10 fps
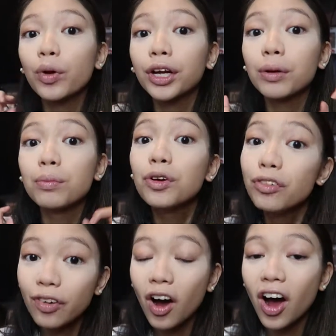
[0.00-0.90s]
we're gonna
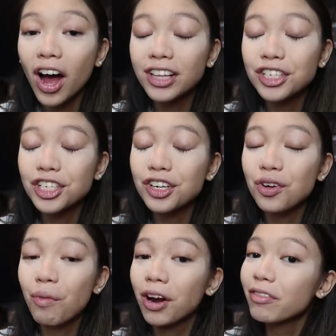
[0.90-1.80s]
move on
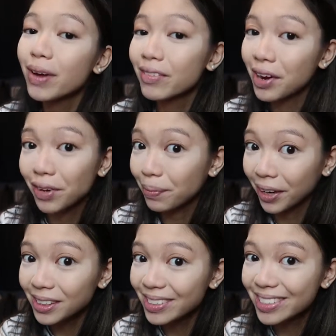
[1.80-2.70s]
to one of my favorite
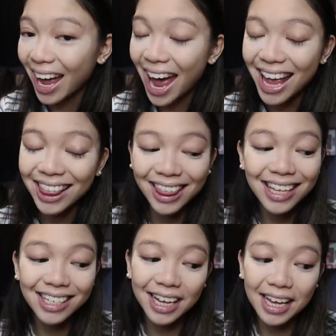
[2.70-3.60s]
parts, and
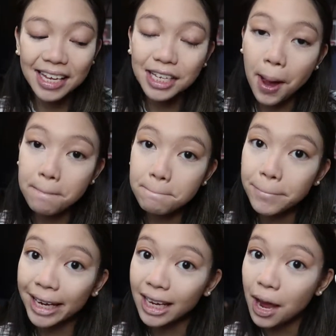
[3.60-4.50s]
this is
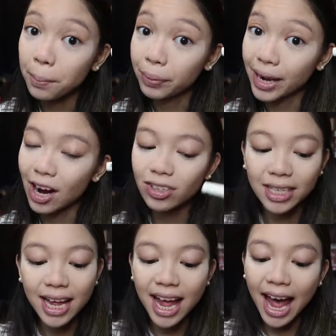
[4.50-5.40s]
brows.
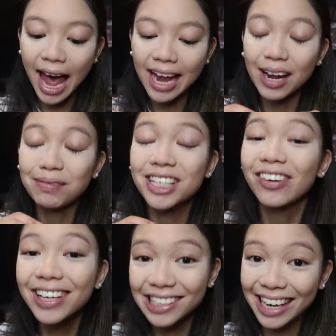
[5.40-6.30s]
And I'm
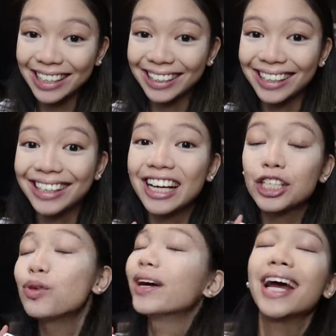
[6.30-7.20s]
so excited
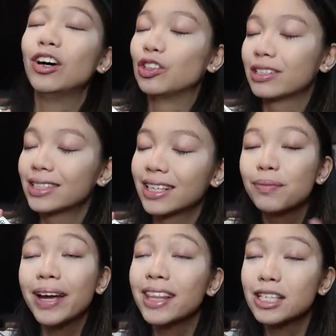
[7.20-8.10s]
to
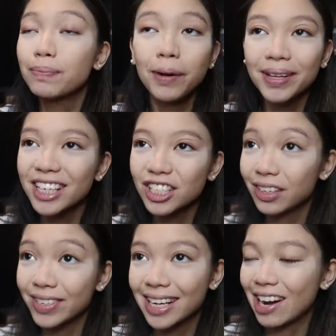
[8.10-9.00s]
make this public
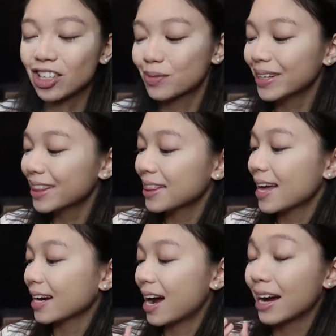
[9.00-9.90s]
service announcement
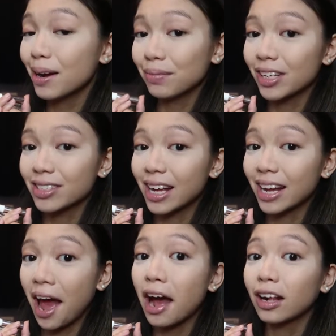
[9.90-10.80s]
that I am
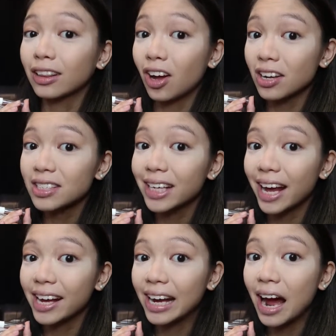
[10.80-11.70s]
using
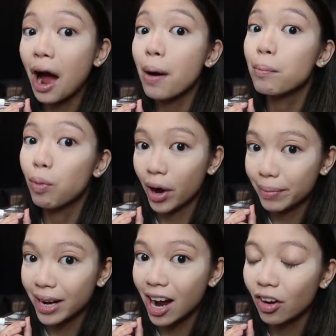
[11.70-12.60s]
Glossier Boy
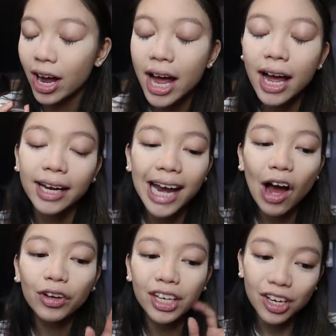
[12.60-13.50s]
Brow.
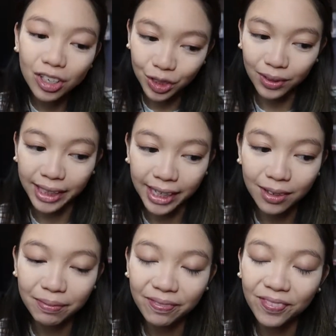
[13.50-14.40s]
Now,
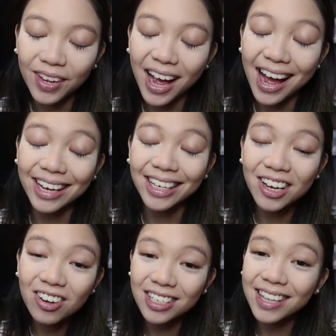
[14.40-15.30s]
usually I
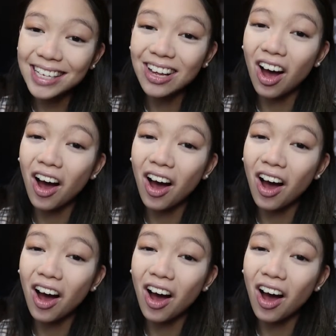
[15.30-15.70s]
use this